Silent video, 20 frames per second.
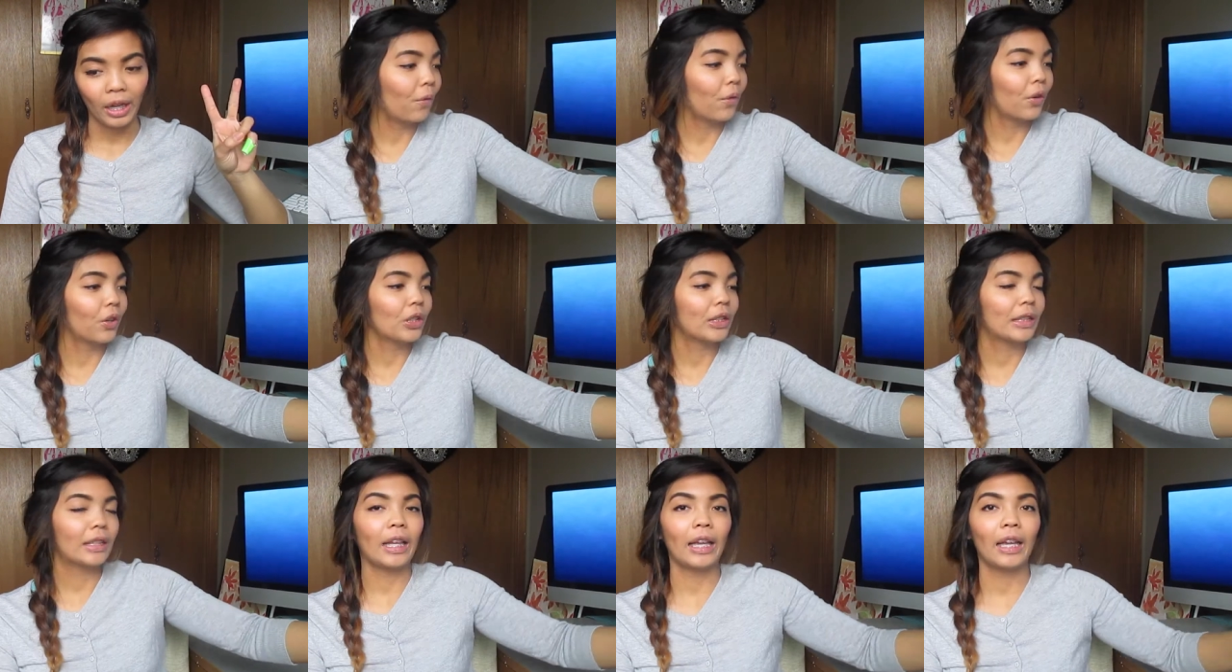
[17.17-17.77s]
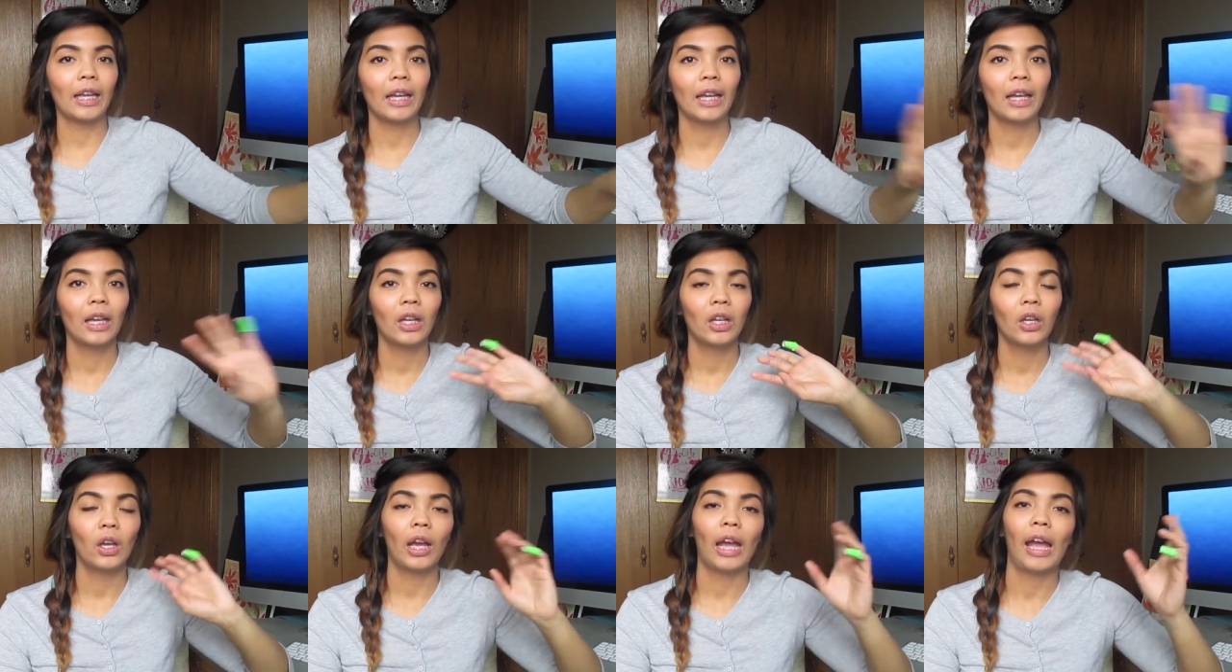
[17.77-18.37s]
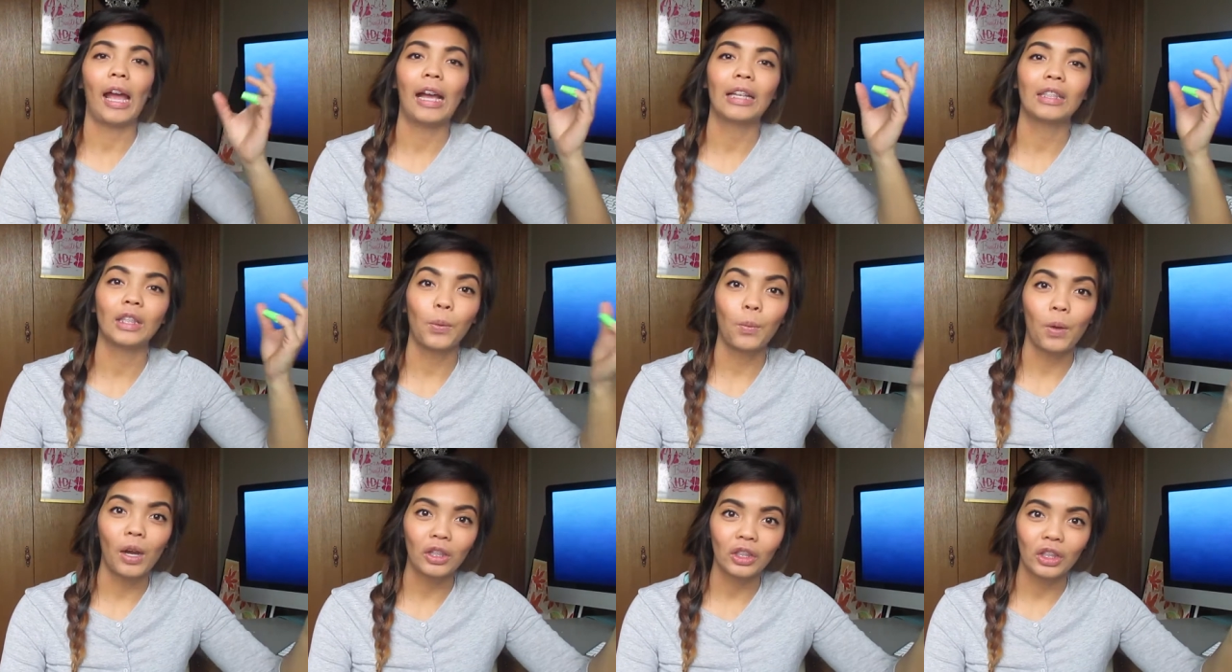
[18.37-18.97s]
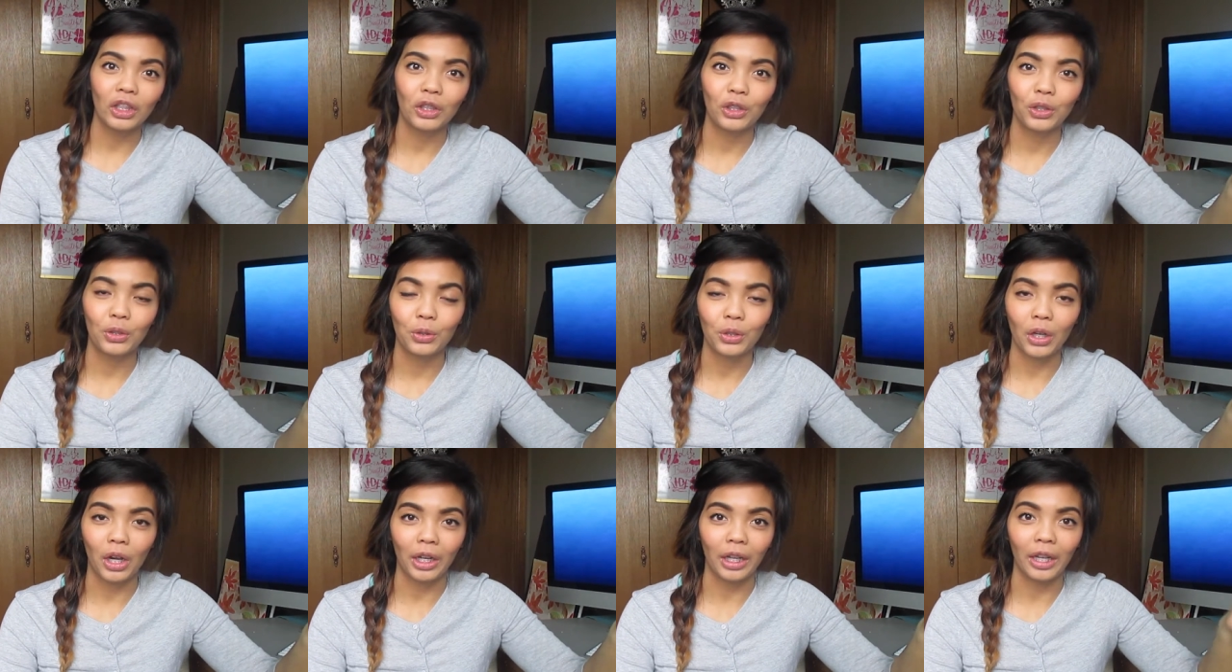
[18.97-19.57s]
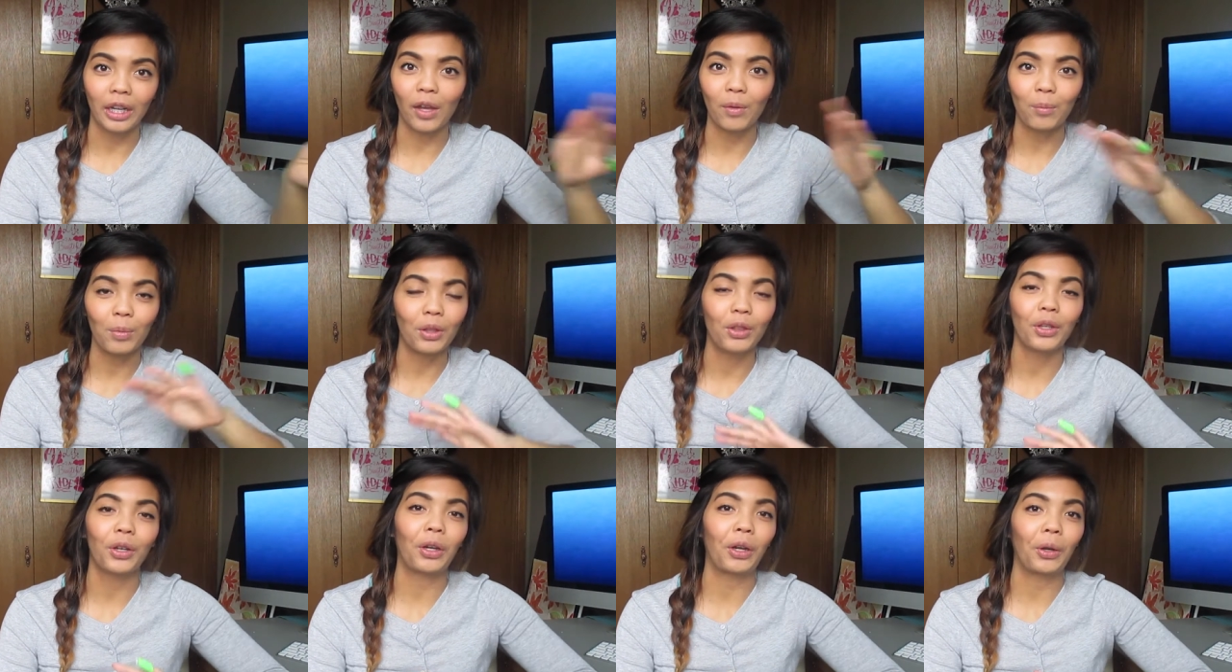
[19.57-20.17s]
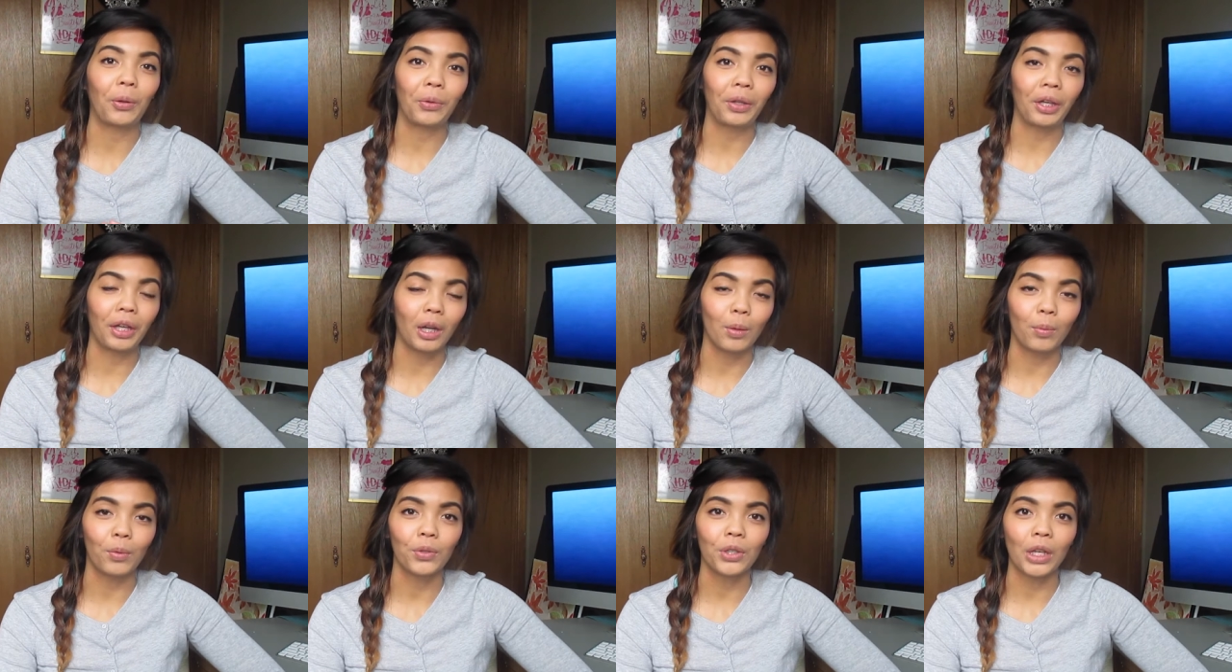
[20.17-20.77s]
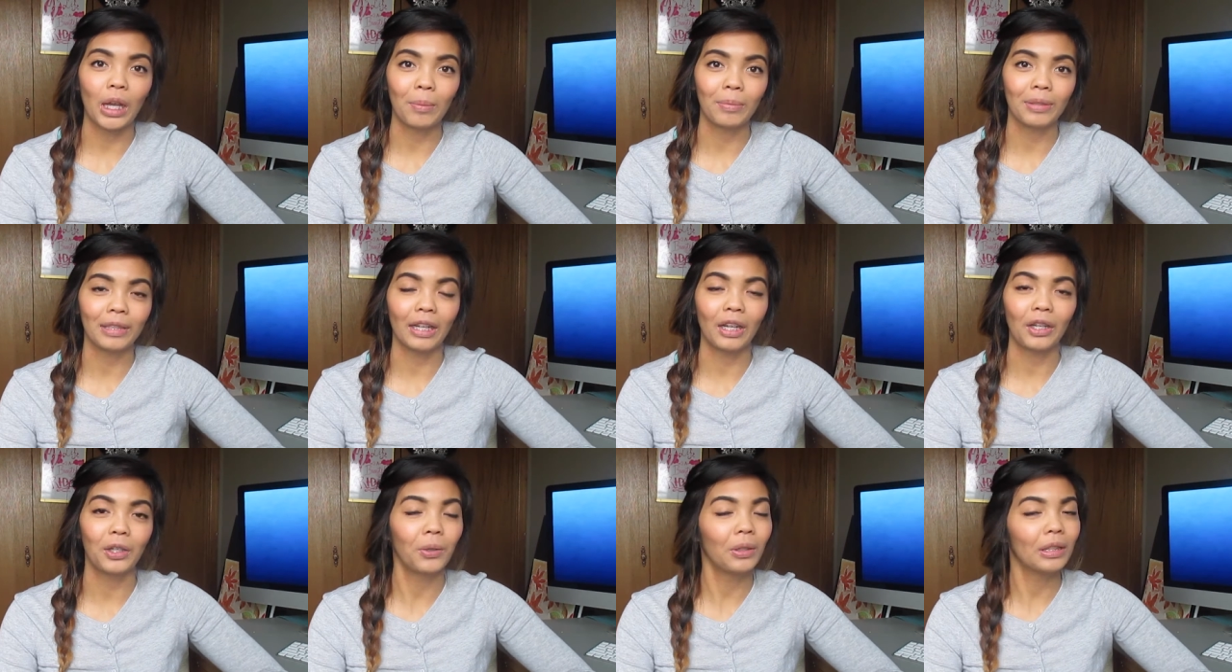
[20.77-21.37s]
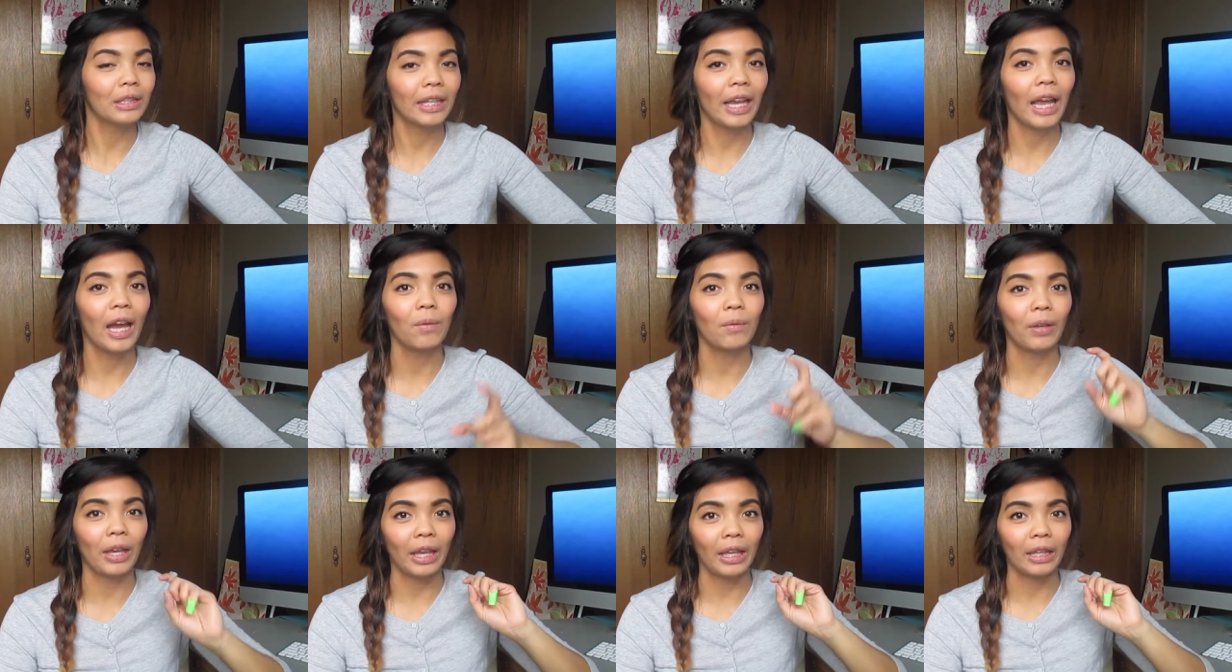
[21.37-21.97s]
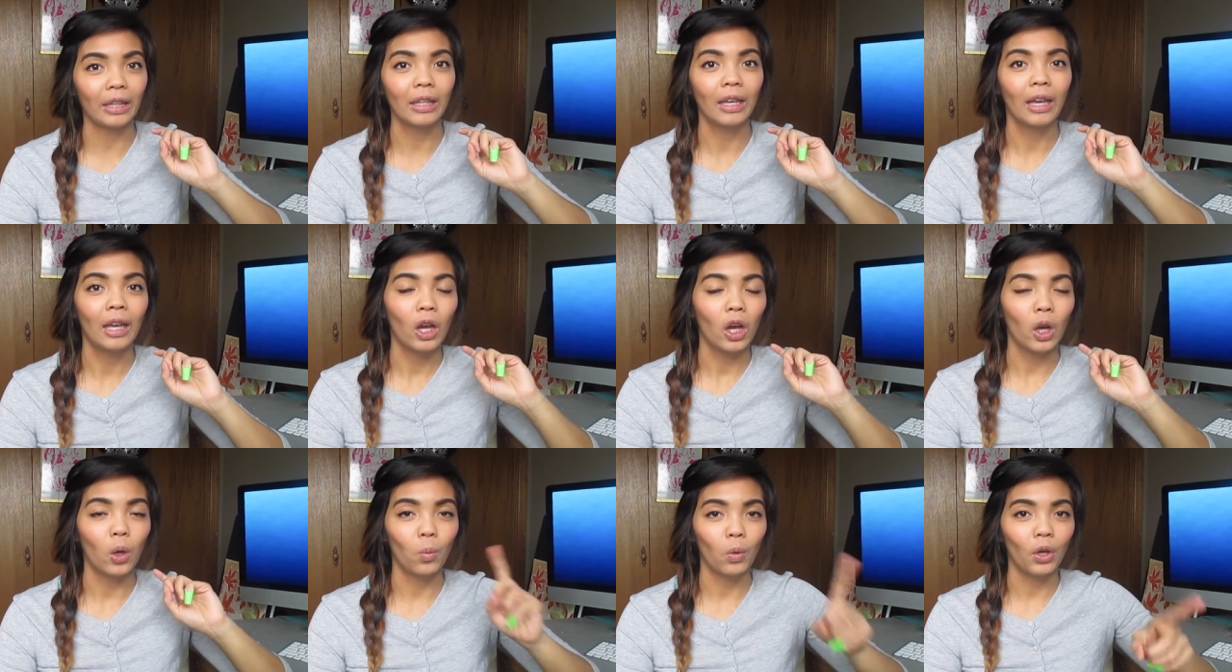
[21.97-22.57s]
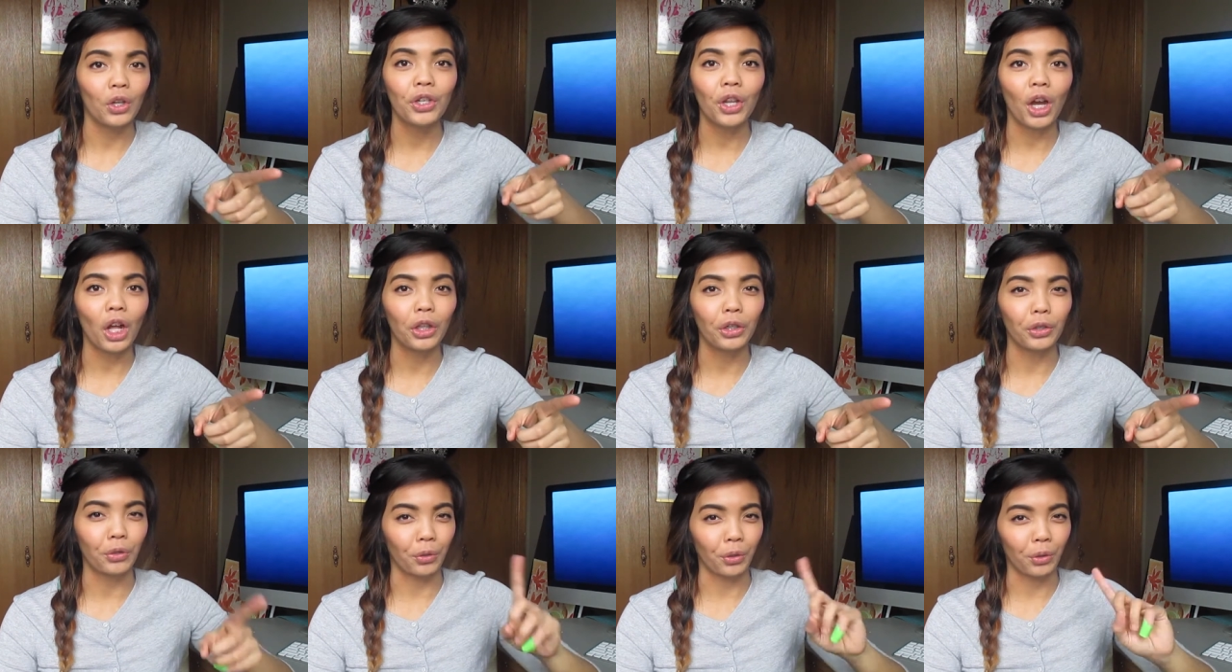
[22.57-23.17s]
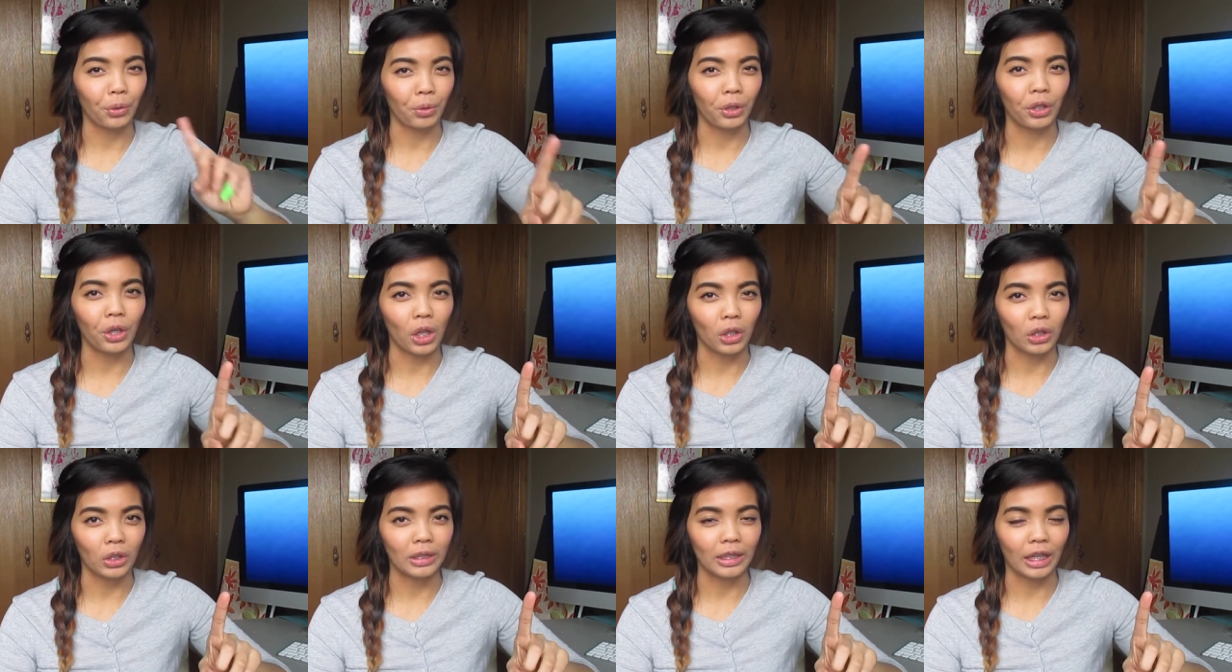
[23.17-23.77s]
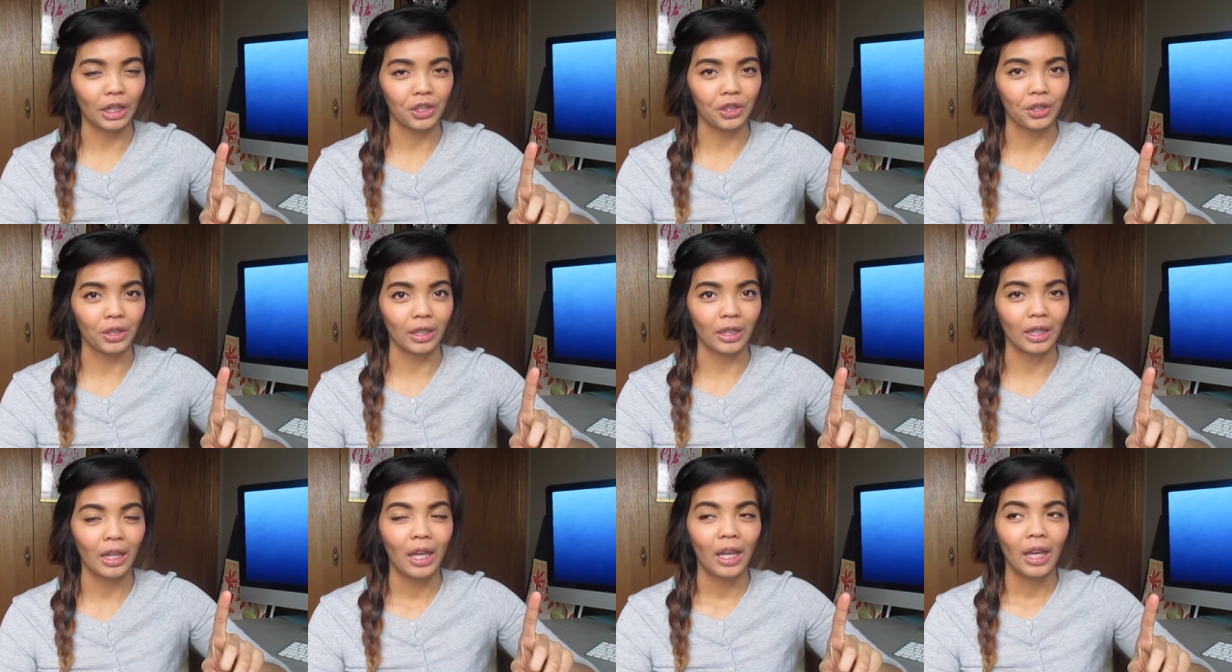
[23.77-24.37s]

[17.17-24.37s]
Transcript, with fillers: First thing, as I walked into Target, and I've been there only a couple times, and I noticed they have a, a $1 or $3 section,